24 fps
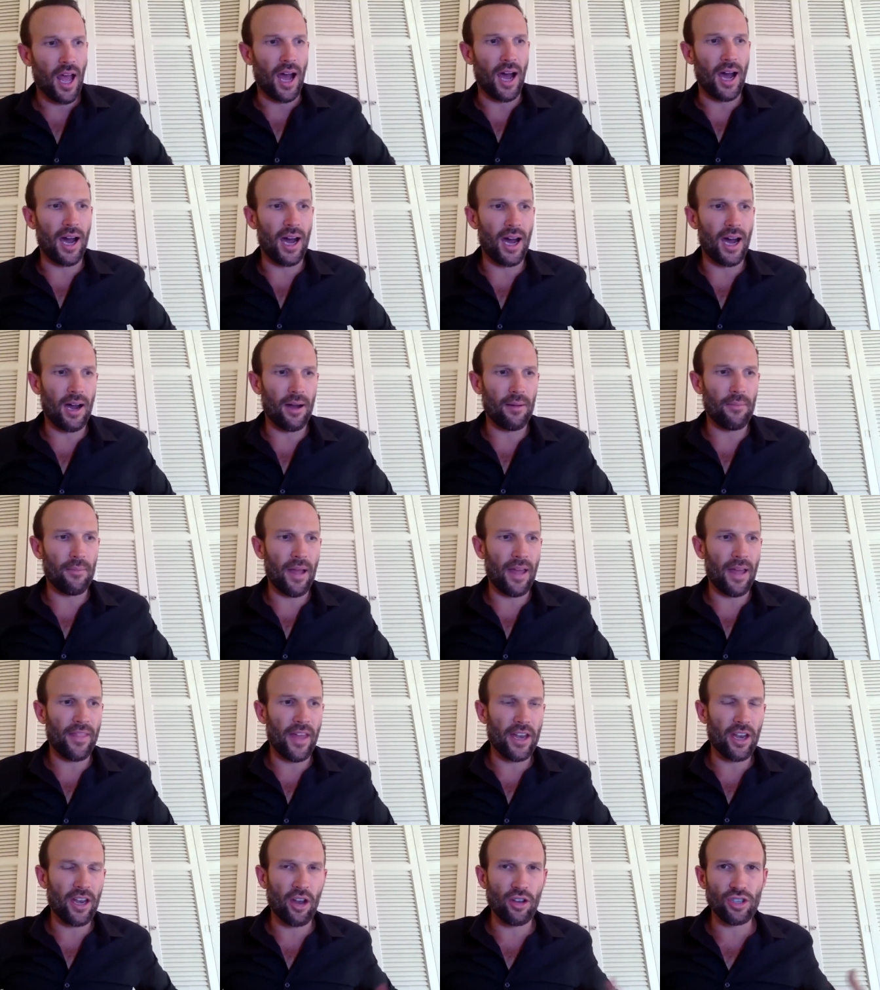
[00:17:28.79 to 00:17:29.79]
and
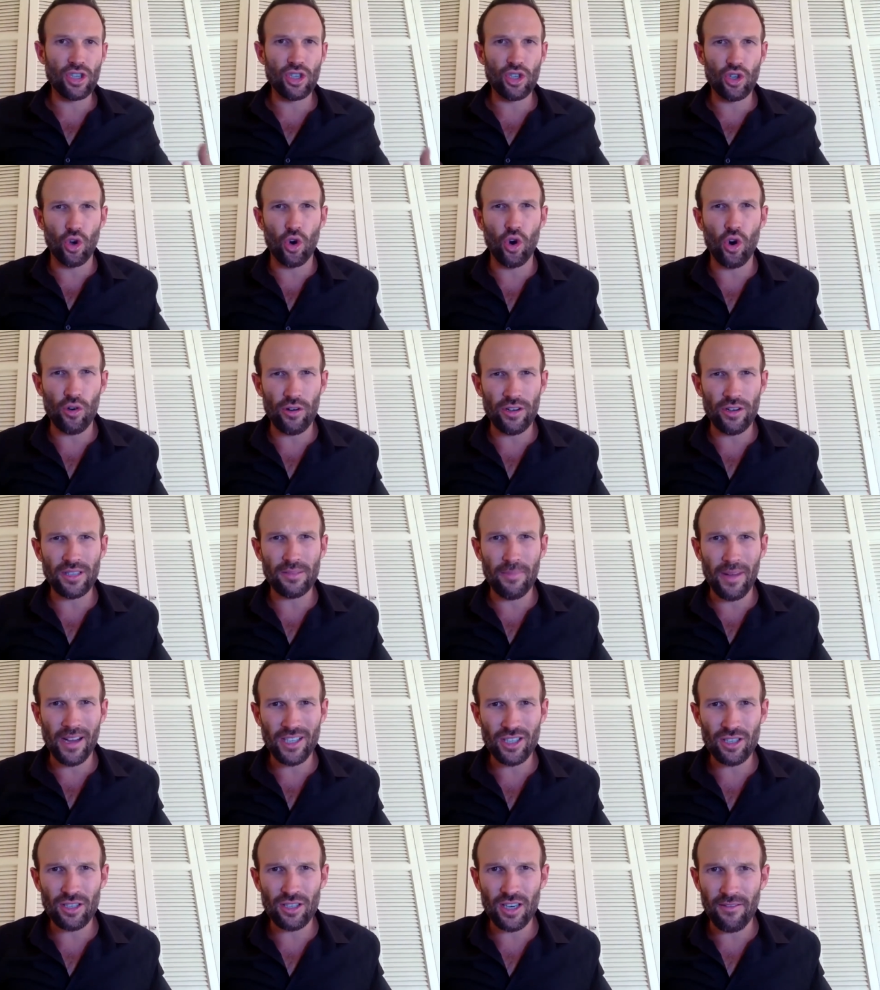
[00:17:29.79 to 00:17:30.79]
they don't store as
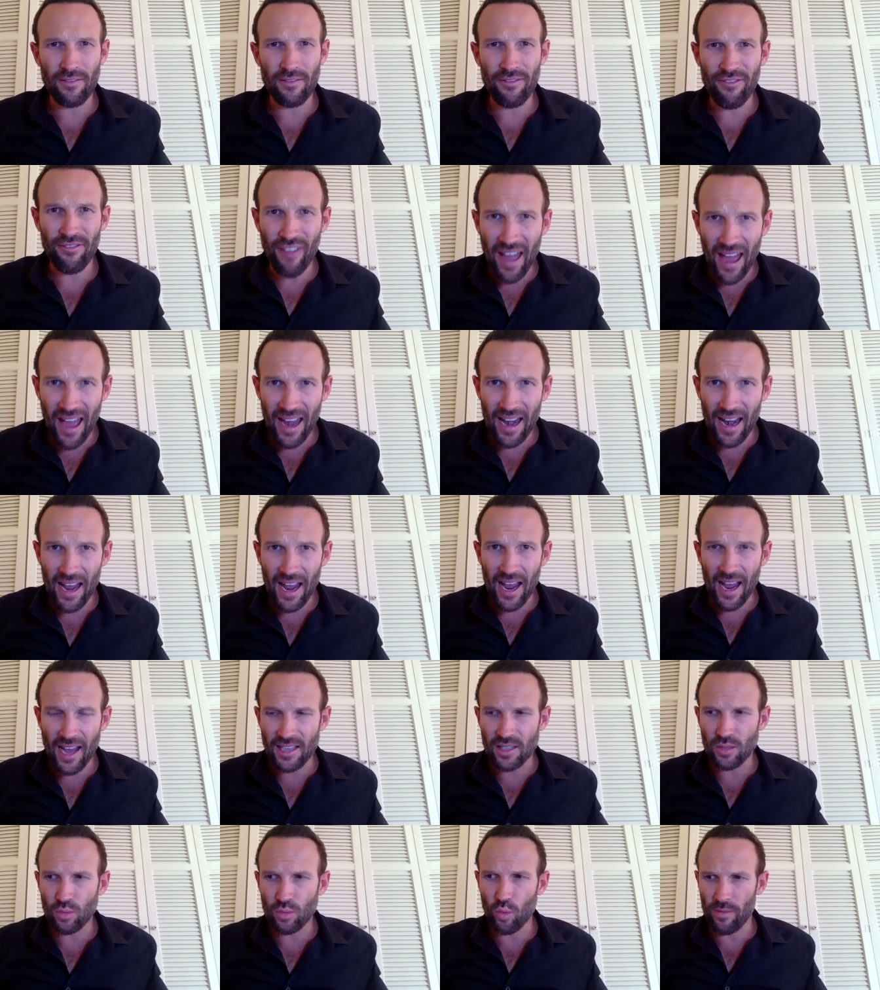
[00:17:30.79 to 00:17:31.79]
much fat
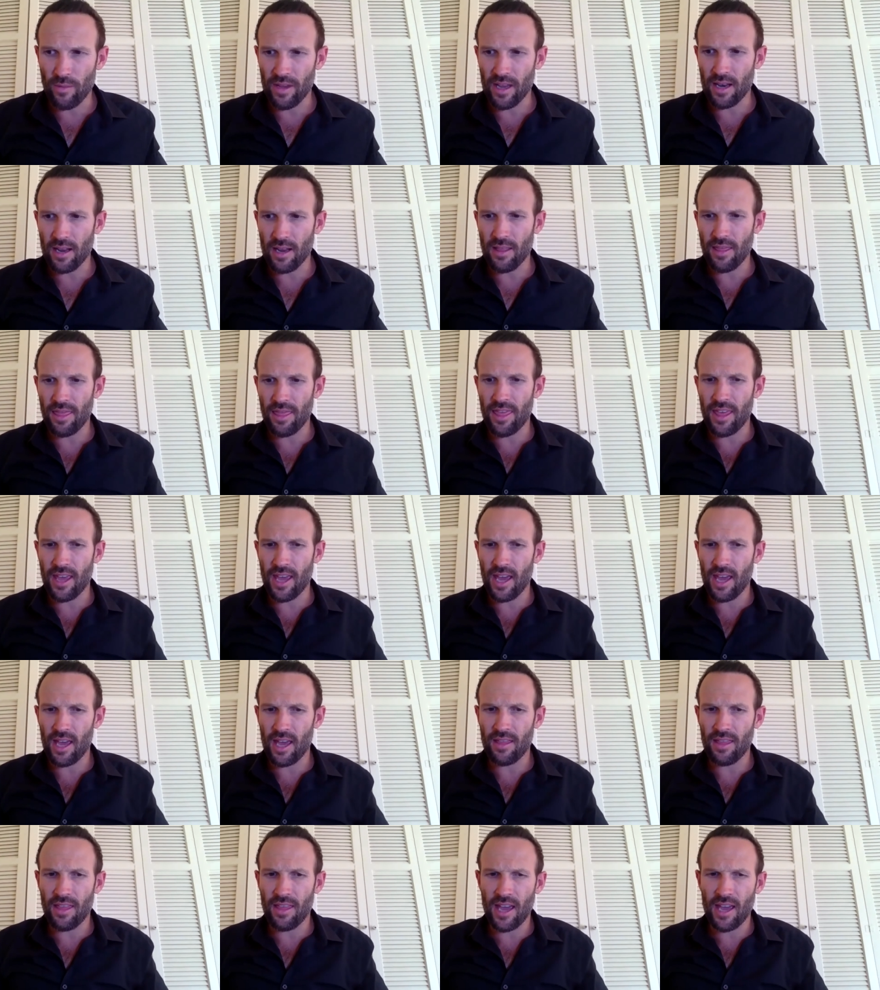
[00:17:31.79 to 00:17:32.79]
as women,
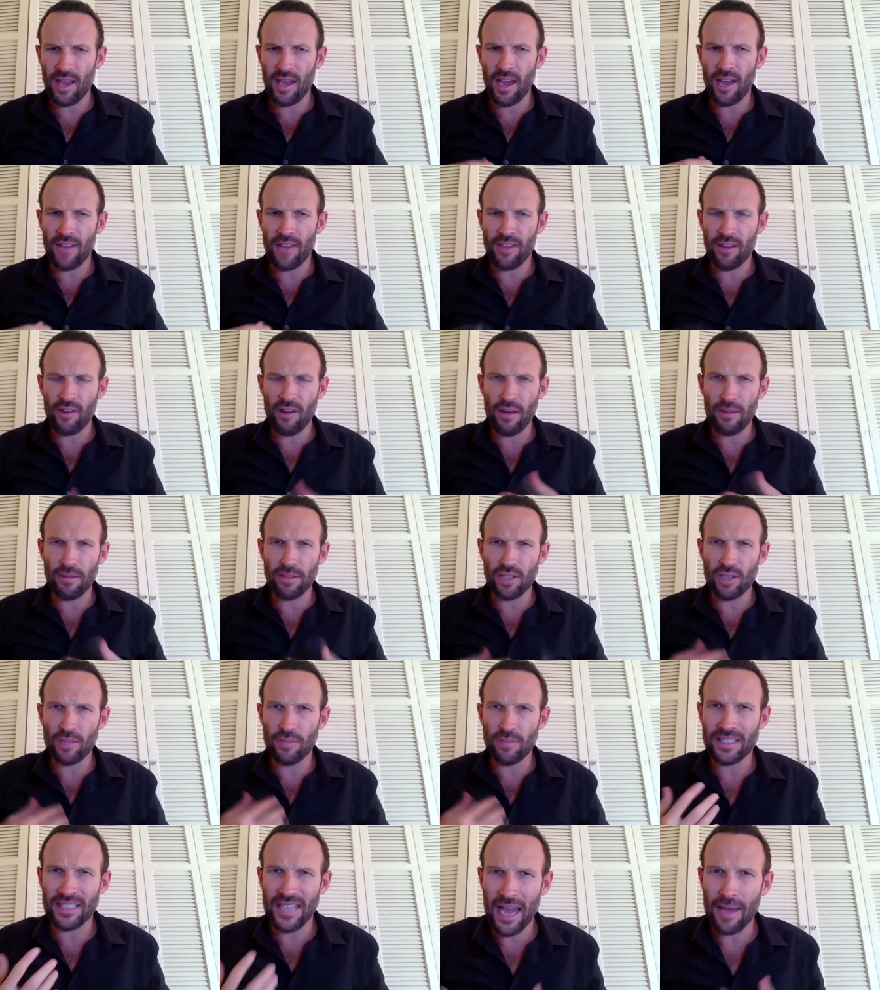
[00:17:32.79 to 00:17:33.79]
they're able to
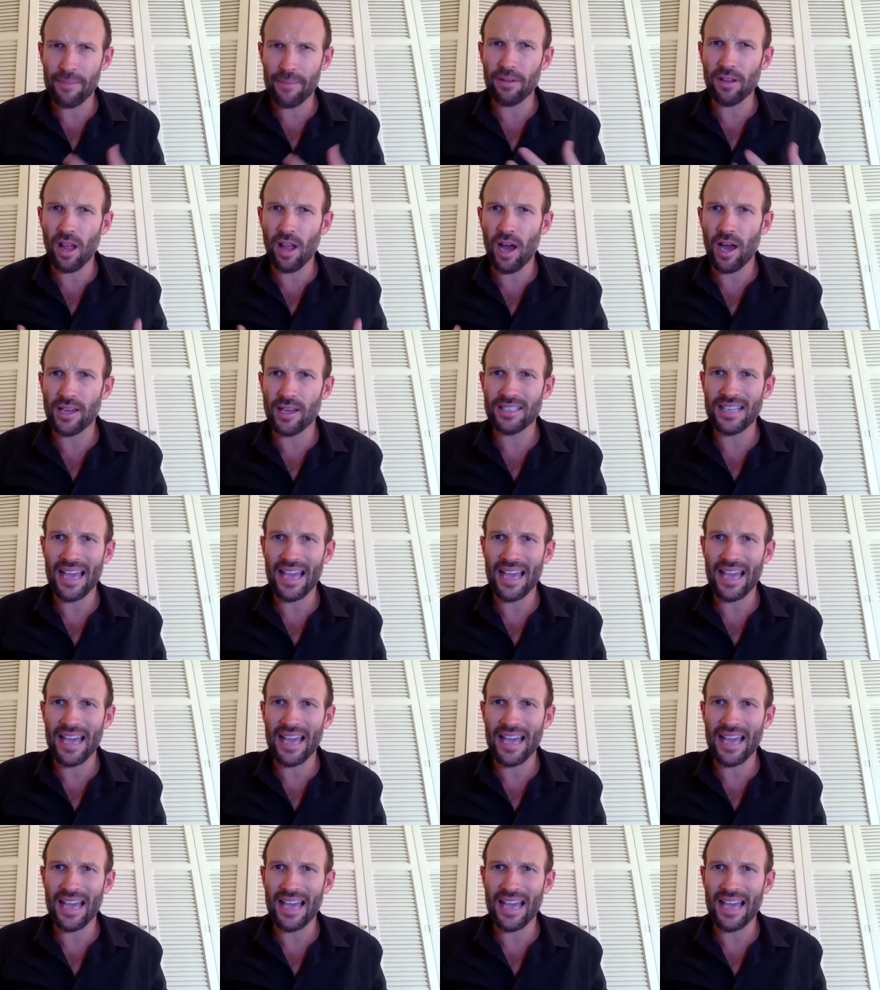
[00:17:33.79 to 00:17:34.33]
metabolize